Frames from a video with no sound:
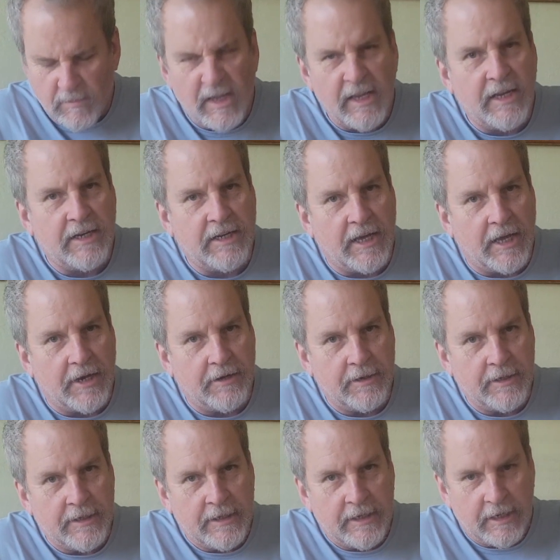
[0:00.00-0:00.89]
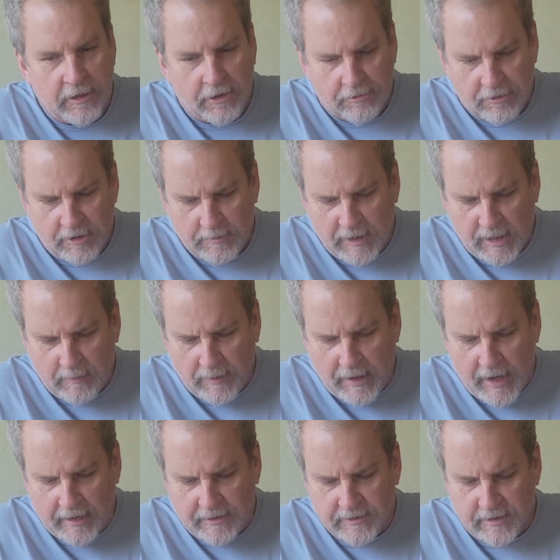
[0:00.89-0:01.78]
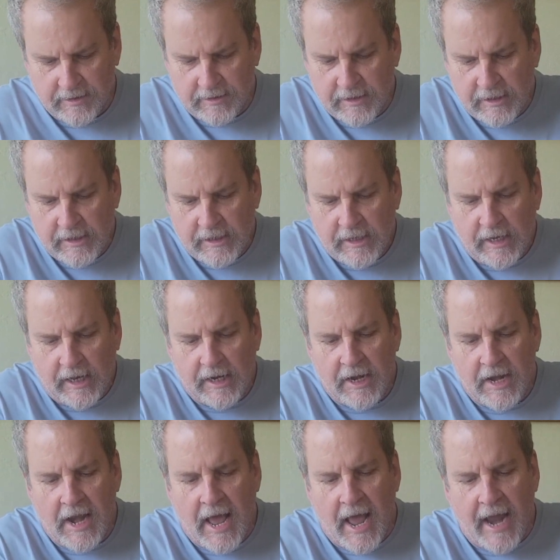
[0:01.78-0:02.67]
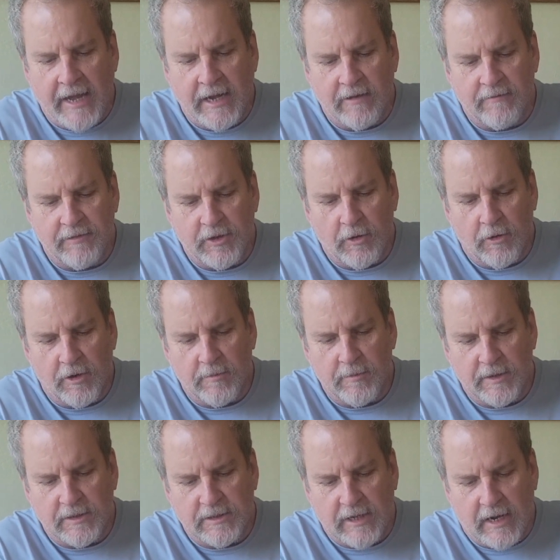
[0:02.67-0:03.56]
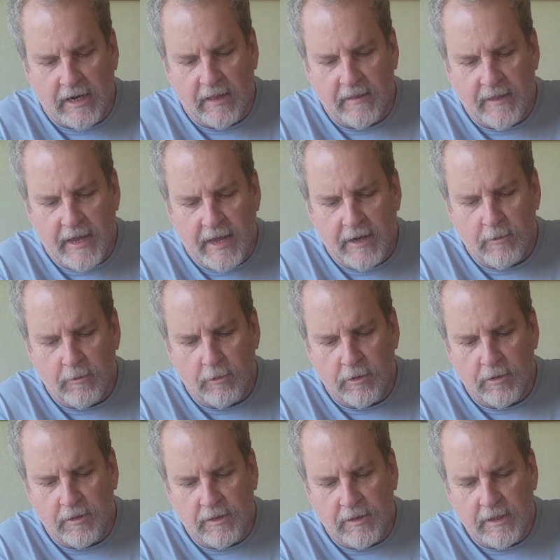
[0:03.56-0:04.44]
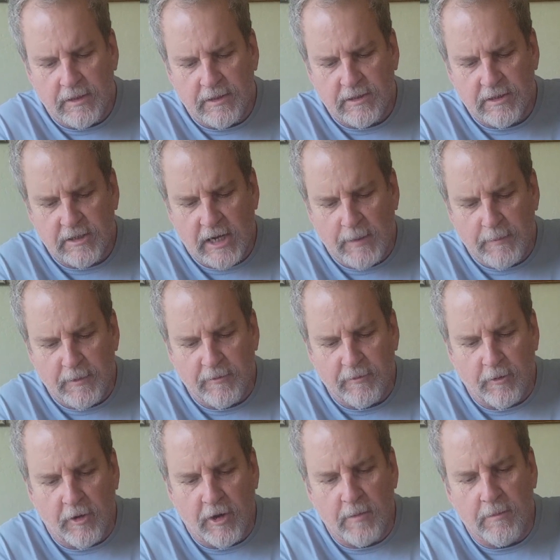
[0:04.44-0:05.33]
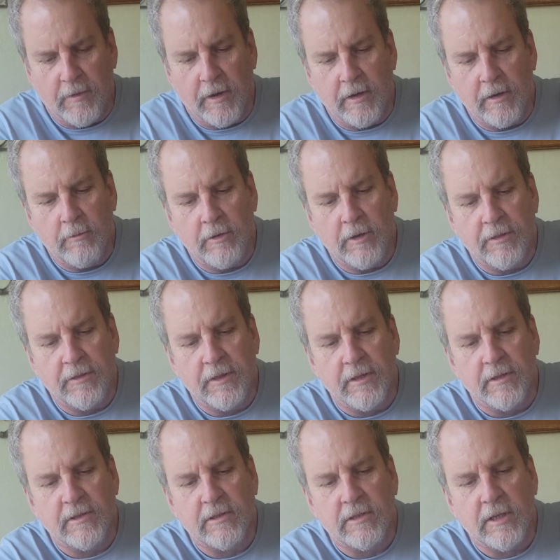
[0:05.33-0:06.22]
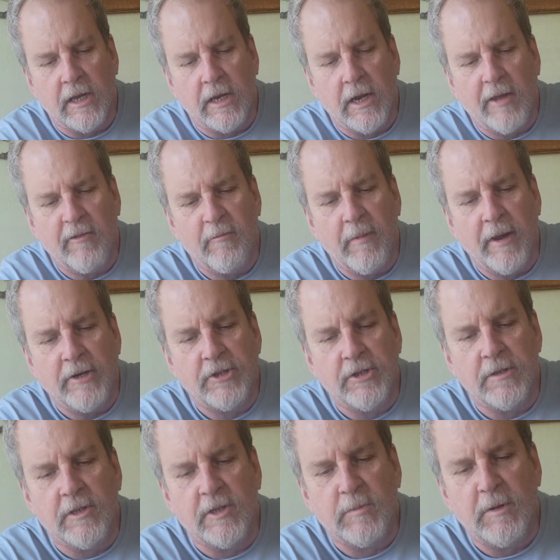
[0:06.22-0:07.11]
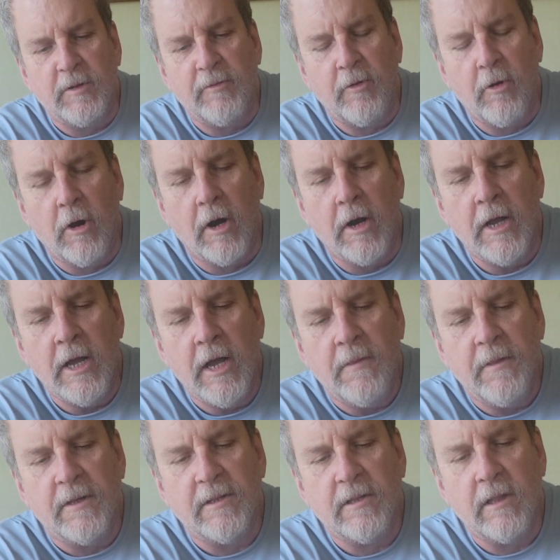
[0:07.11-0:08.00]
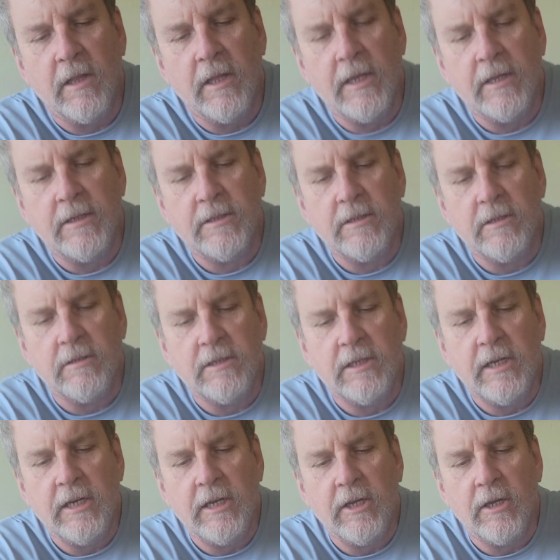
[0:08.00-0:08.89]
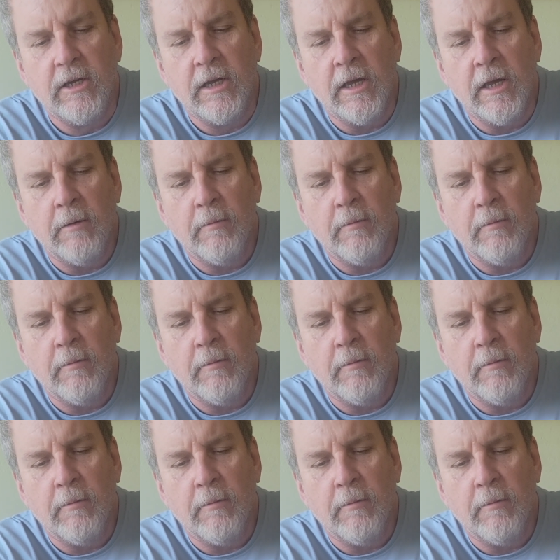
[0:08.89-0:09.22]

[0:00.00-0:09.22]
He did, in 3 big boxes. And 9 of the ornaments out of that were this type of ornament with this, and I've mentioned this before, this little teeny